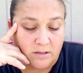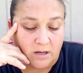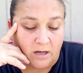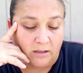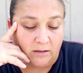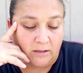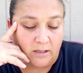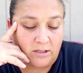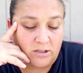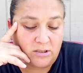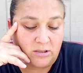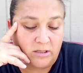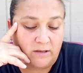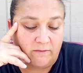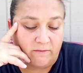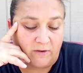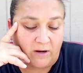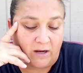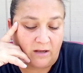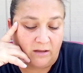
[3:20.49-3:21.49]
allegedly
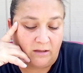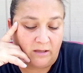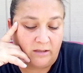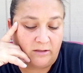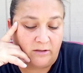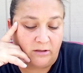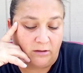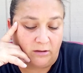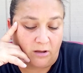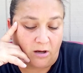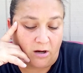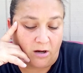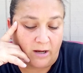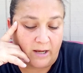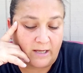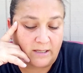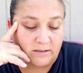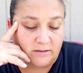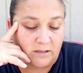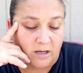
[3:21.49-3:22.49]
violated the law
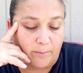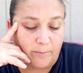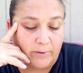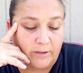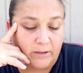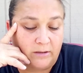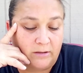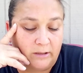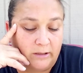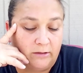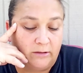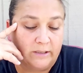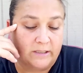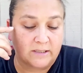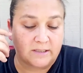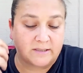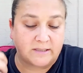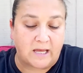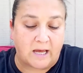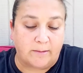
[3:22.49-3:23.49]
has not been clearly
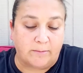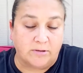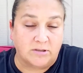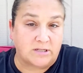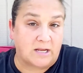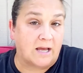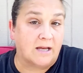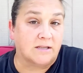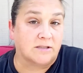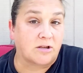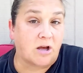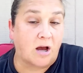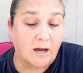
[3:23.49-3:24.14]
established as